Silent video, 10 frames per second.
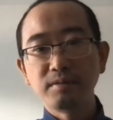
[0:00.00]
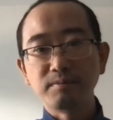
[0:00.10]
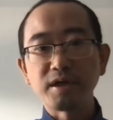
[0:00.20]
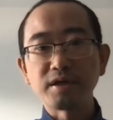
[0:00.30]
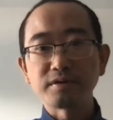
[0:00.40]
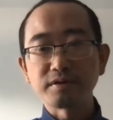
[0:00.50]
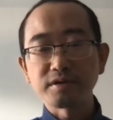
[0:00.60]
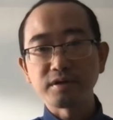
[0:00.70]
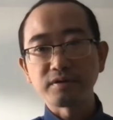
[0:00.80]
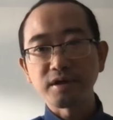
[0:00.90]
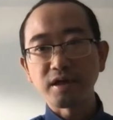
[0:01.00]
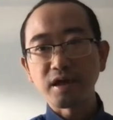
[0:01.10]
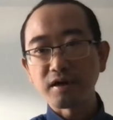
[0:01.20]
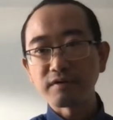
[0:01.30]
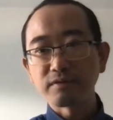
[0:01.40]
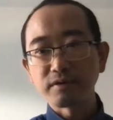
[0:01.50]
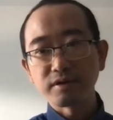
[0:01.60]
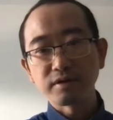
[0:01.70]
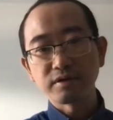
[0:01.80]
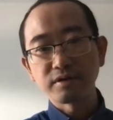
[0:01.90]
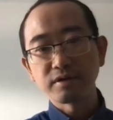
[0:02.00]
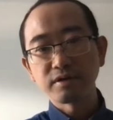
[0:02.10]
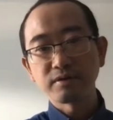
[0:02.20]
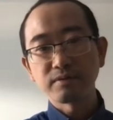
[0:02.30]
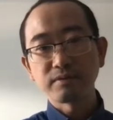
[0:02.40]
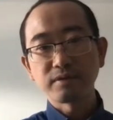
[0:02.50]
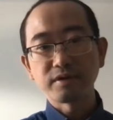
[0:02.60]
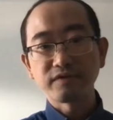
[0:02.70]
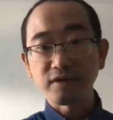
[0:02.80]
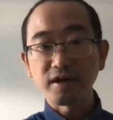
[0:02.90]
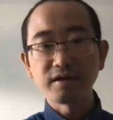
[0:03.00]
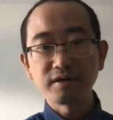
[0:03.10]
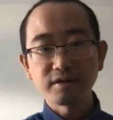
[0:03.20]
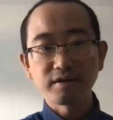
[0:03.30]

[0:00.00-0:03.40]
measures that you can have with Flyte.